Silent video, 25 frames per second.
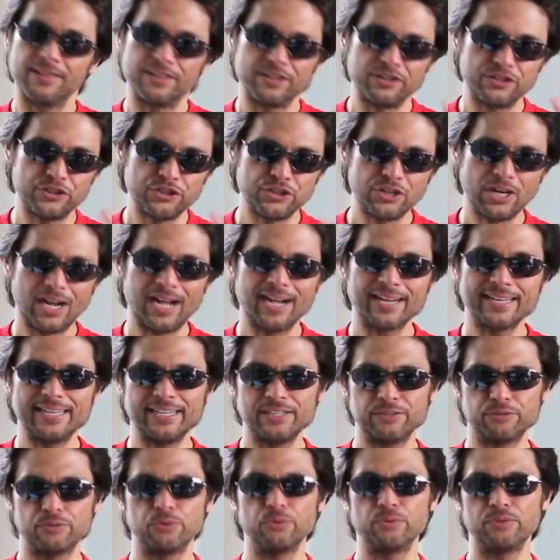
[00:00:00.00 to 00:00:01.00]
The
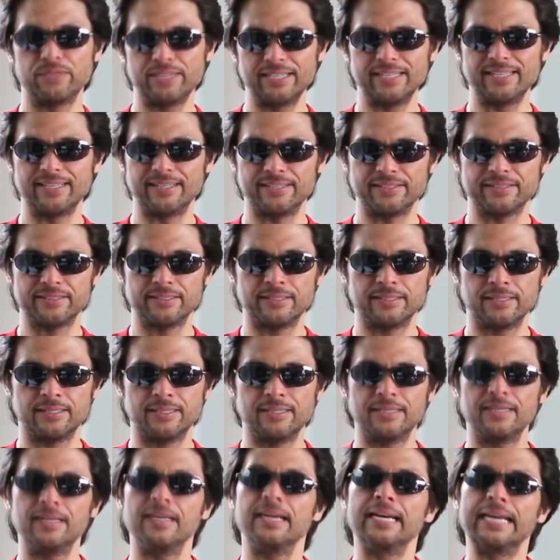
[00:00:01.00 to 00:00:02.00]
shocking truth is,
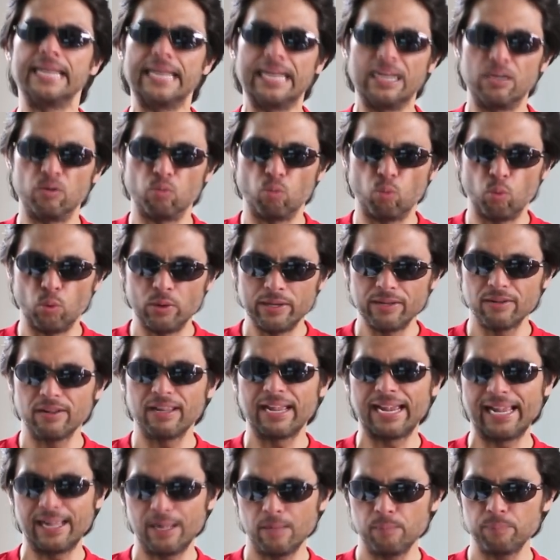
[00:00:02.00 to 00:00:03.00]
it will
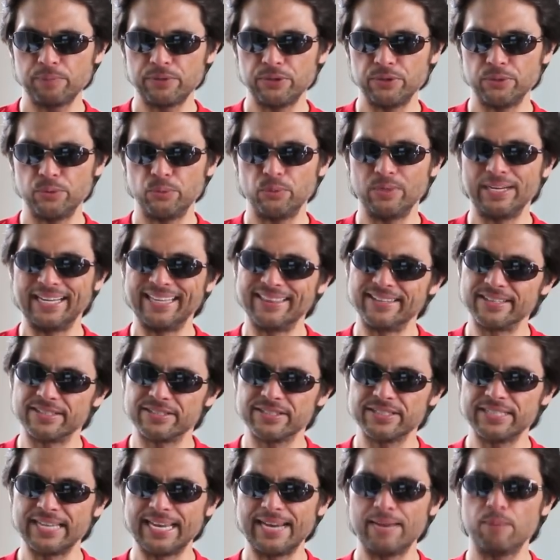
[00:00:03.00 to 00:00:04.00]
help you in the
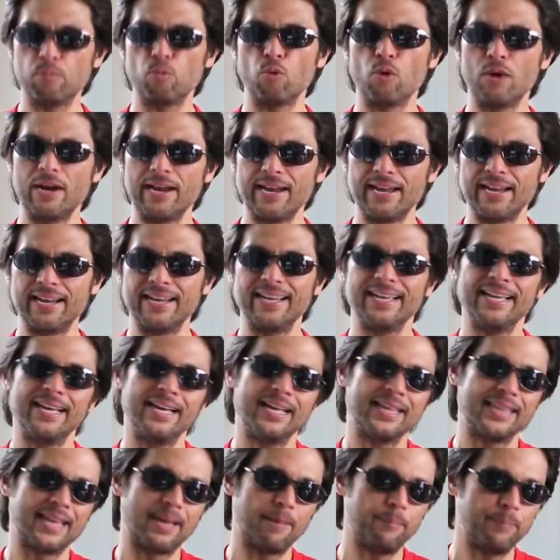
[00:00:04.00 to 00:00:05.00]
same way
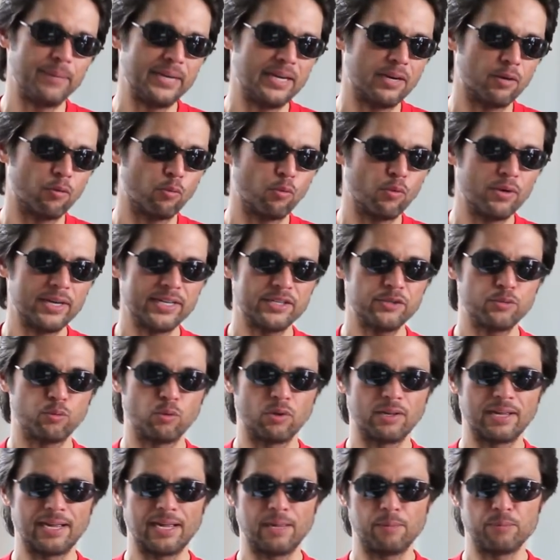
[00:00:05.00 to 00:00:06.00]
that being rich
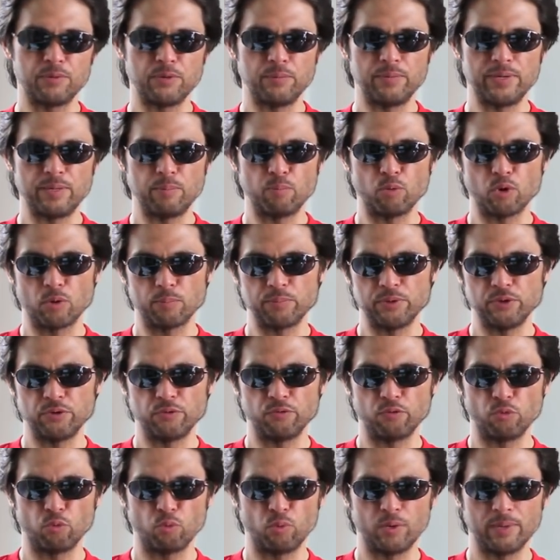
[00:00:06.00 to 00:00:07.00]
will help you meet more
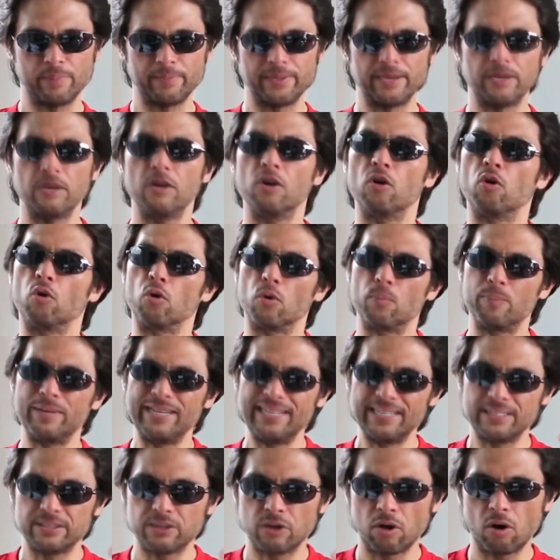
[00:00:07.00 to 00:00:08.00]
beautiful women, or
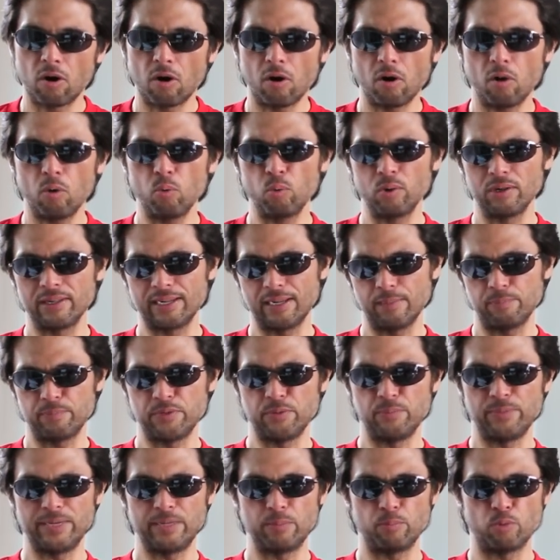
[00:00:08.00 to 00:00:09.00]
being tall will help
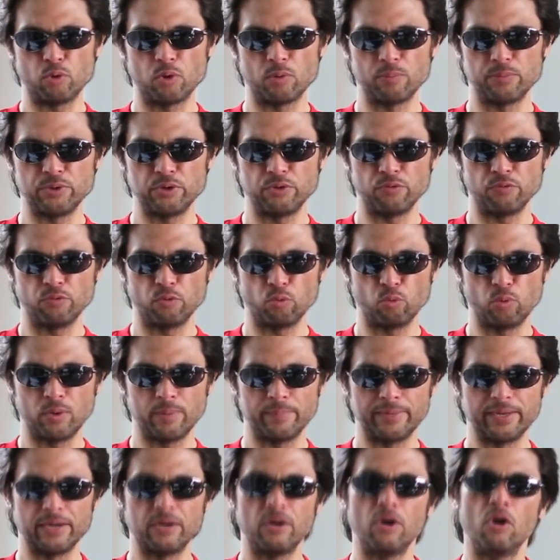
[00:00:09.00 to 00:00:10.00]
you meet more beautiful
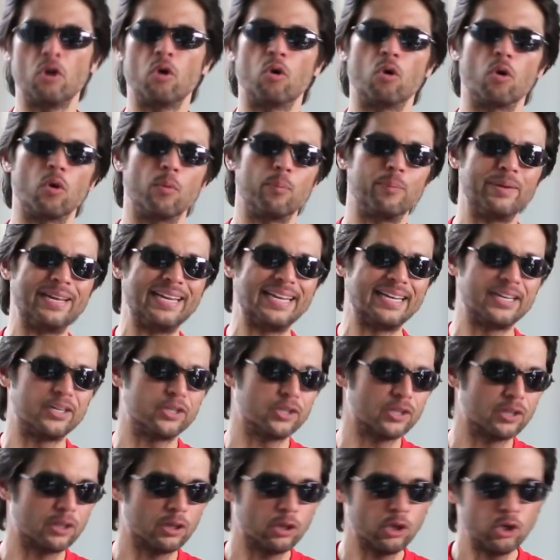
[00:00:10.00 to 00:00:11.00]
women, or being
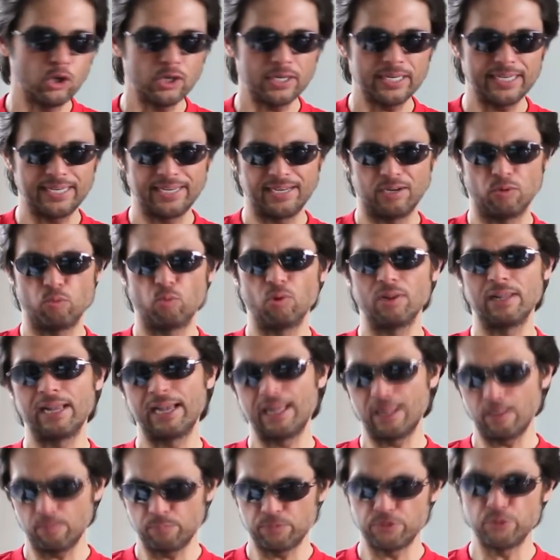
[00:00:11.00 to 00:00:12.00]
good looking will
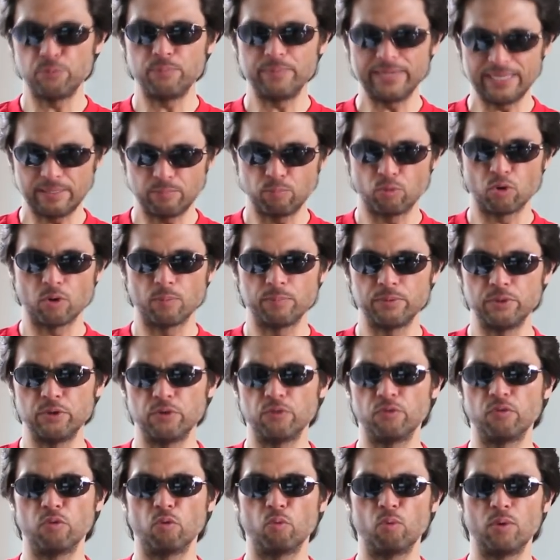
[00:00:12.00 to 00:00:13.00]
help you meet more
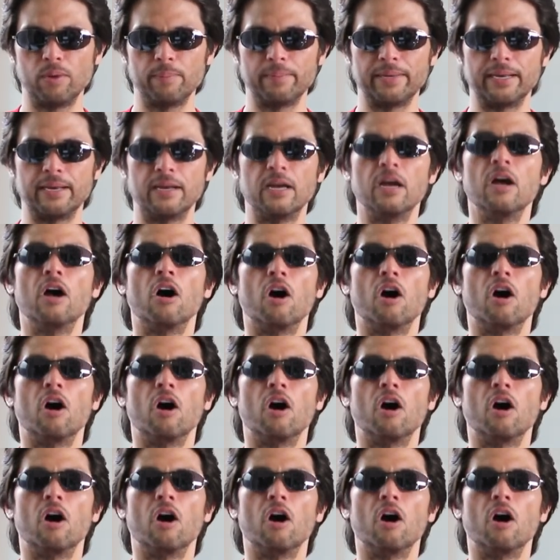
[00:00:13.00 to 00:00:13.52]
beautiful women.